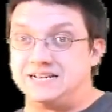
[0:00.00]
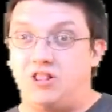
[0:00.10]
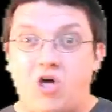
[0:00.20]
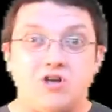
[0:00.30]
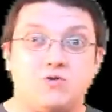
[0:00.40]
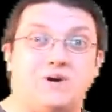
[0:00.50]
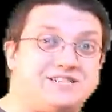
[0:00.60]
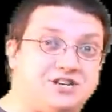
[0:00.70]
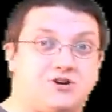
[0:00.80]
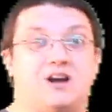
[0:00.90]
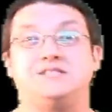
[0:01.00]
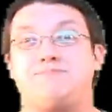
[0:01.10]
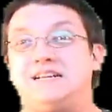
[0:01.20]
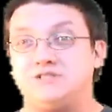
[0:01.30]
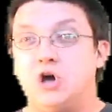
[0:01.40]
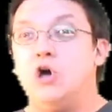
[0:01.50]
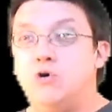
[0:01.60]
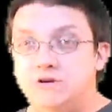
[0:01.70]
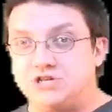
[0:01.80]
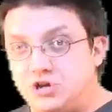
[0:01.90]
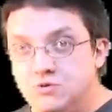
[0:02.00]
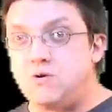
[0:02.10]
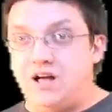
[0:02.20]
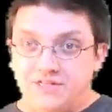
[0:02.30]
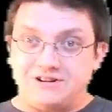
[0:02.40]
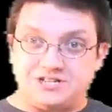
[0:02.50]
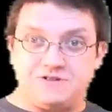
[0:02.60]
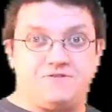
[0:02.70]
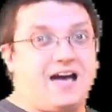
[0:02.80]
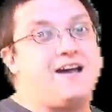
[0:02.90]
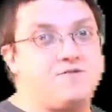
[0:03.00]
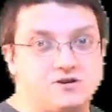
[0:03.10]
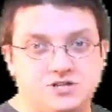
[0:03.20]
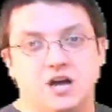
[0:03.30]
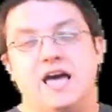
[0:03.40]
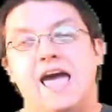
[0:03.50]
And along the way, she crossed paths with two other survivors,